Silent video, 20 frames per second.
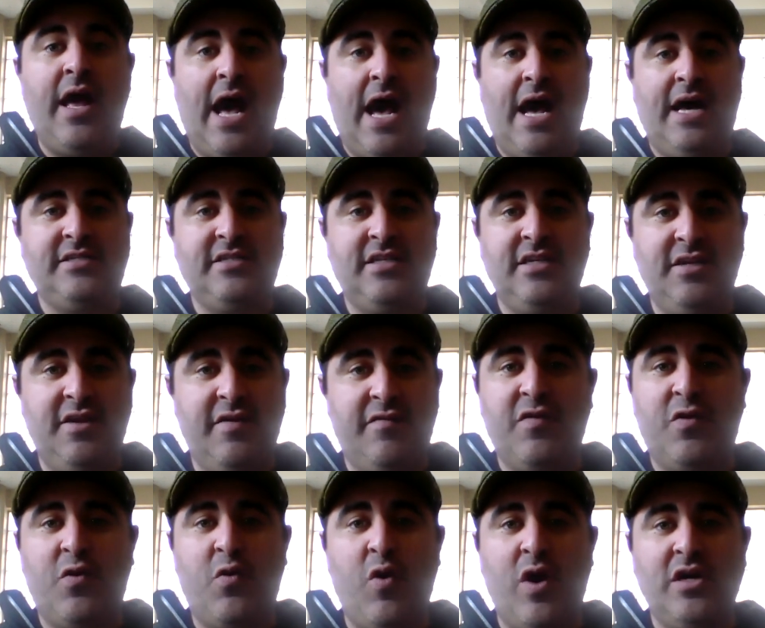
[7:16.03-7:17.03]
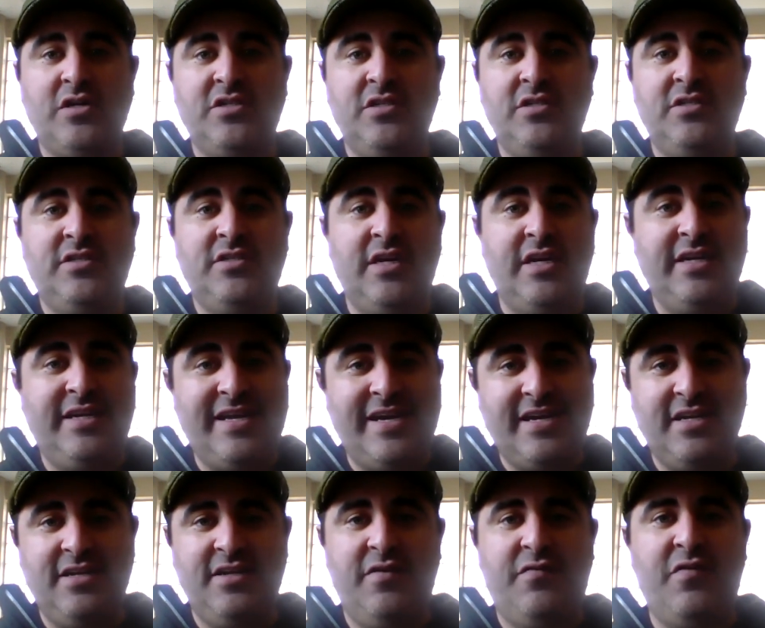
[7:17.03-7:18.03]
asking different questions and
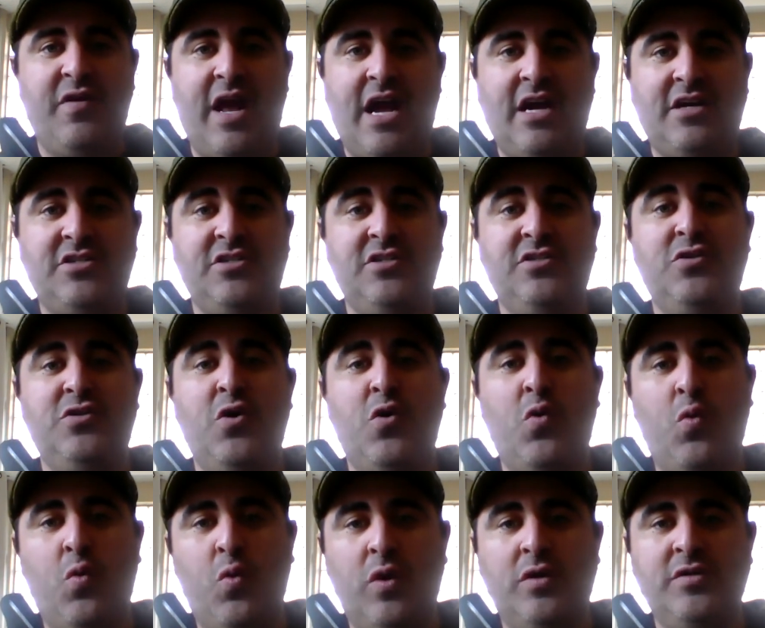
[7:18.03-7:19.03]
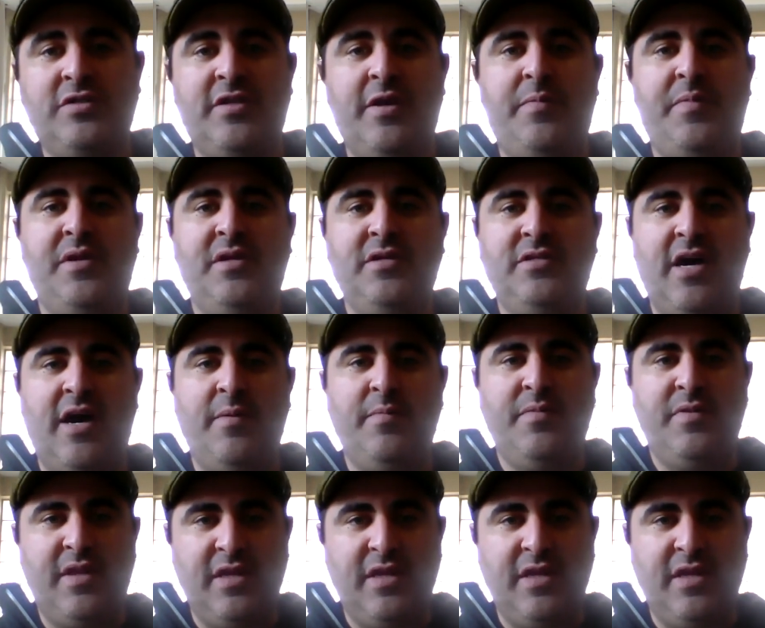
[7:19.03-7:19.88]
taking different actions one step at a time.